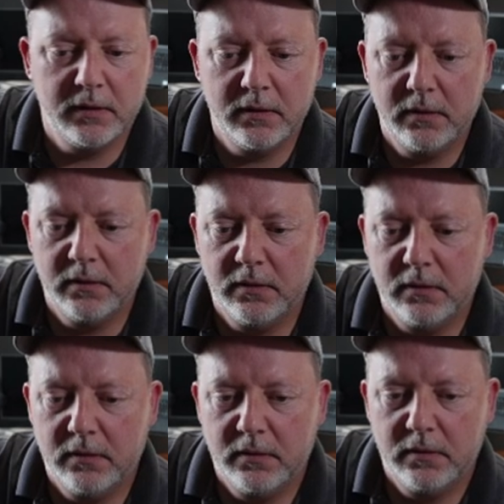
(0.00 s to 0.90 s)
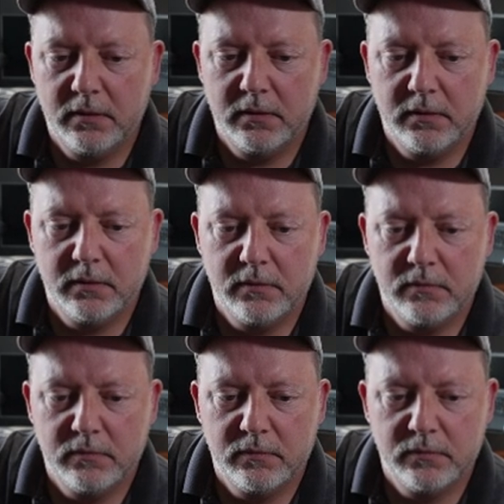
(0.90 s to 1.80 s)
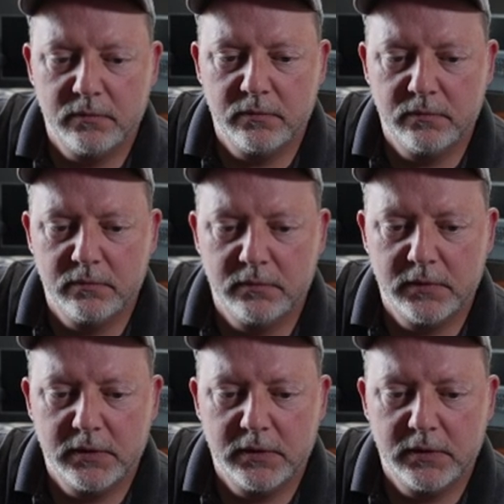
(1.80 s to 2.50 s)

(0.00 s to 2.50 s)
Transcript: No one is speaking in this clip.